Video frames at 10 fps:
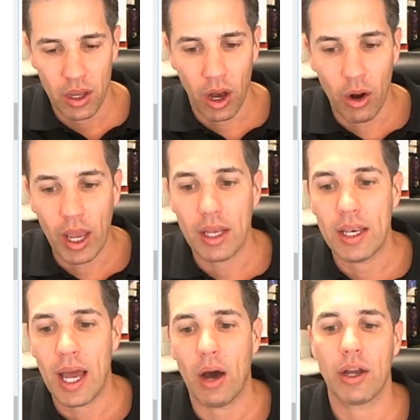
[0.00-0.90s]
Okay,
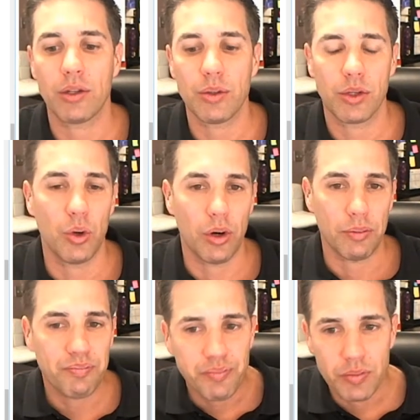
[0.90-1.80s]
now here's what's cool.
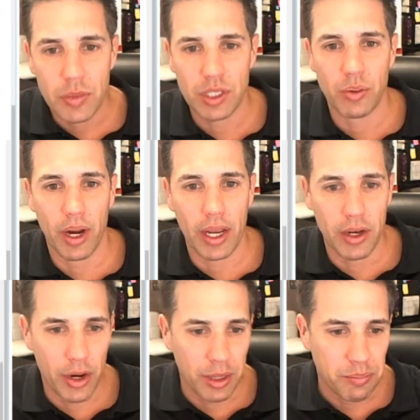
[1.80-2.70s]
This is where I get
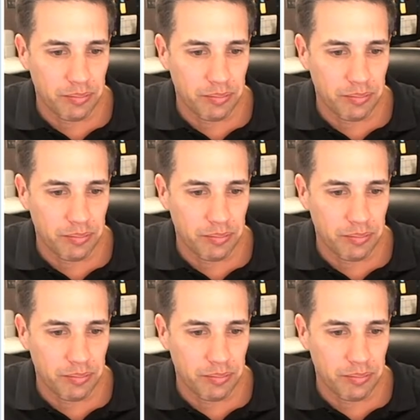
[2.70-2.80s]
nerdy.